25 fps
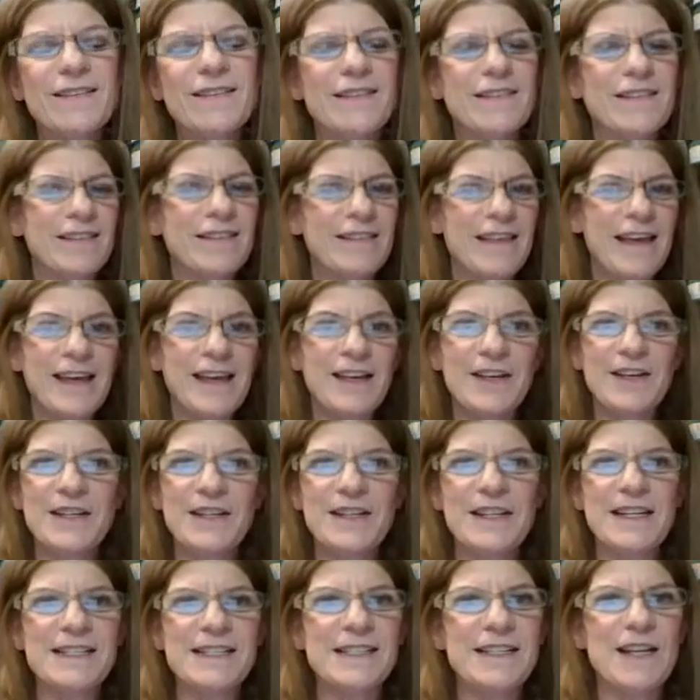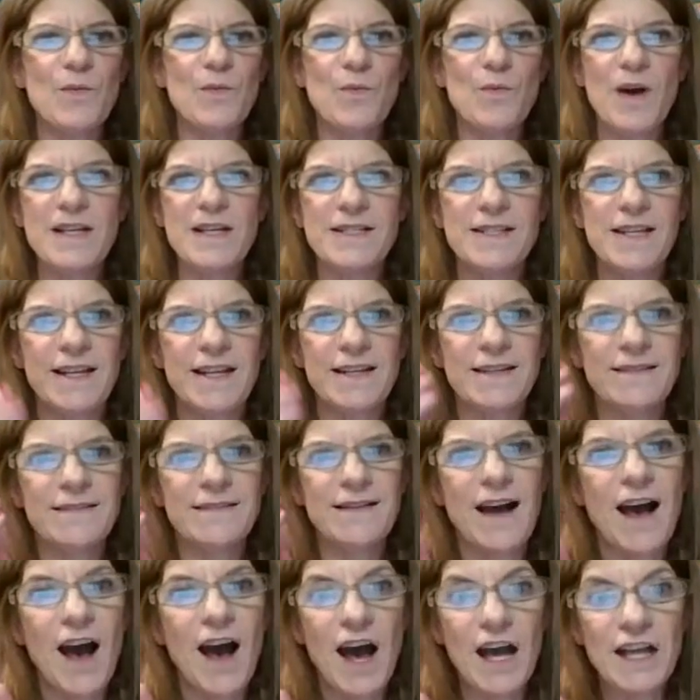Oh, thank goodness it wasn't
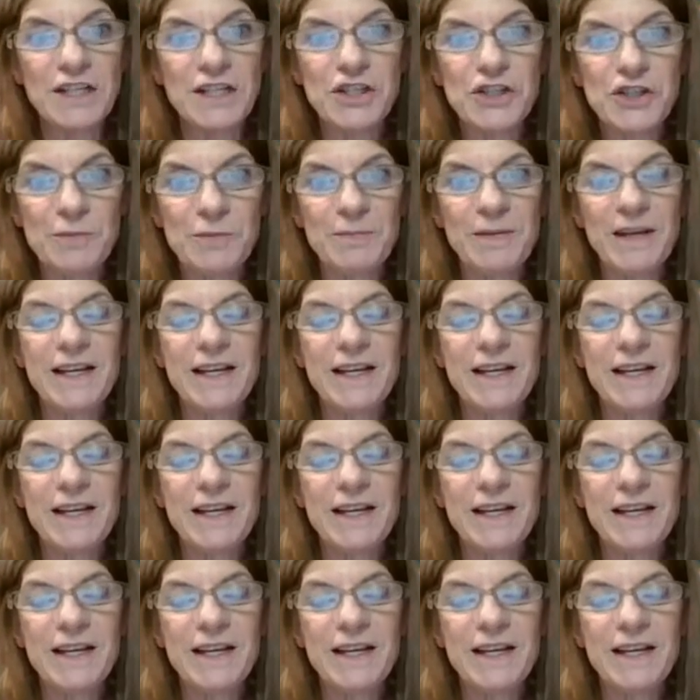hunch,